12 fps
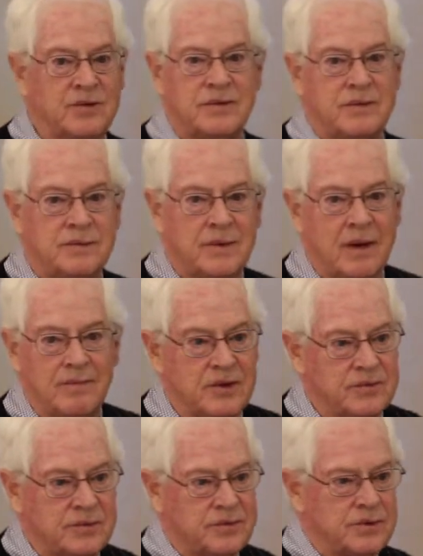
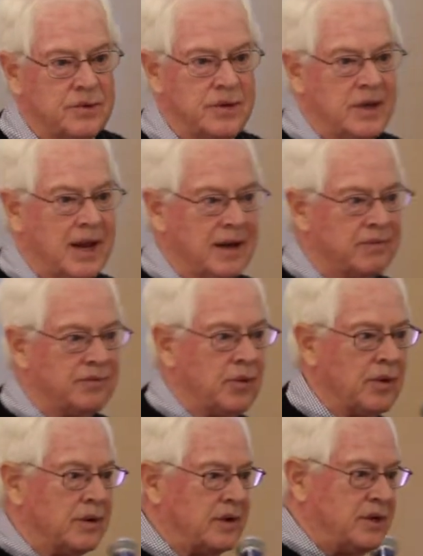this student data
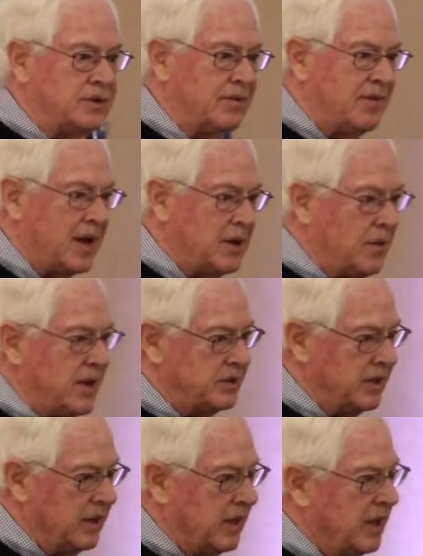for teacher
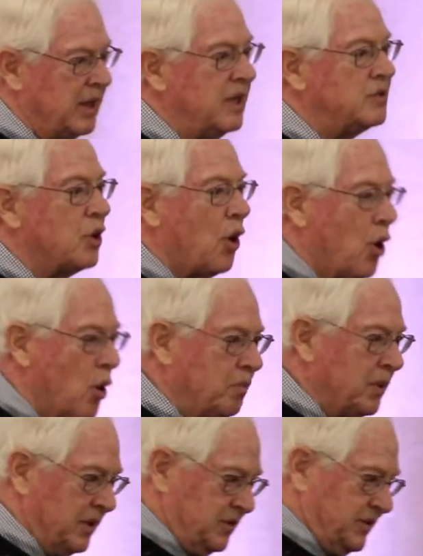evaluation. It's
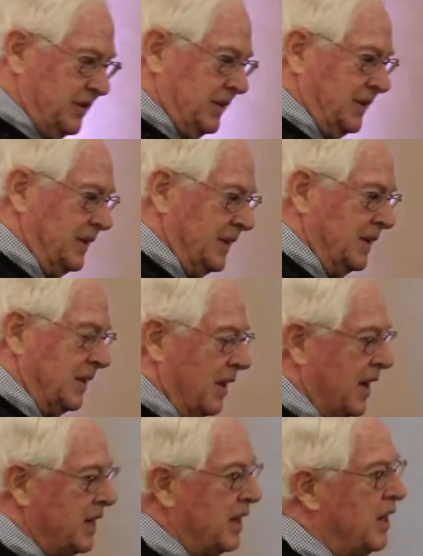hopeless. All
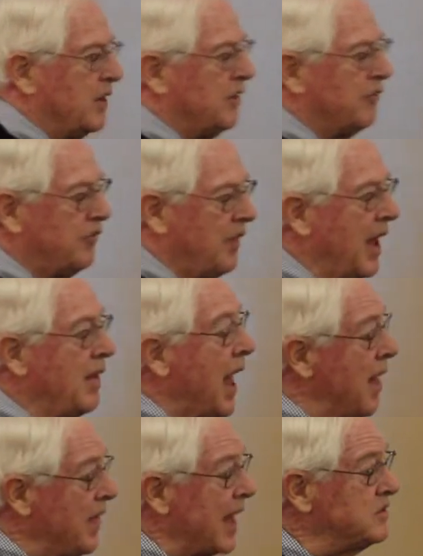right?
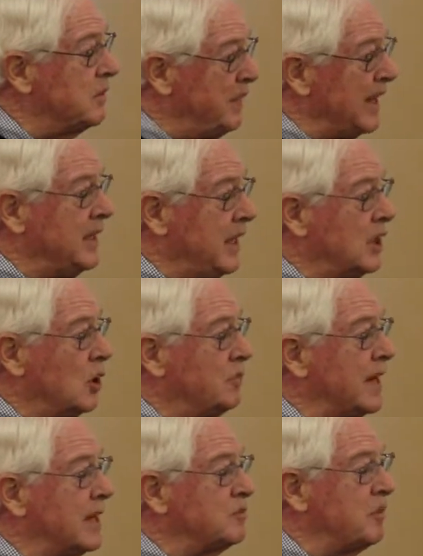And that's a big deal
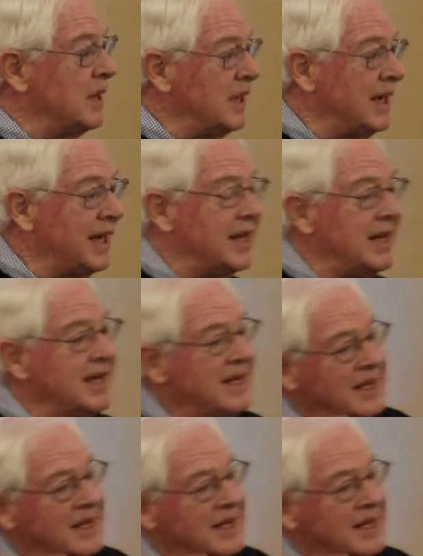because politically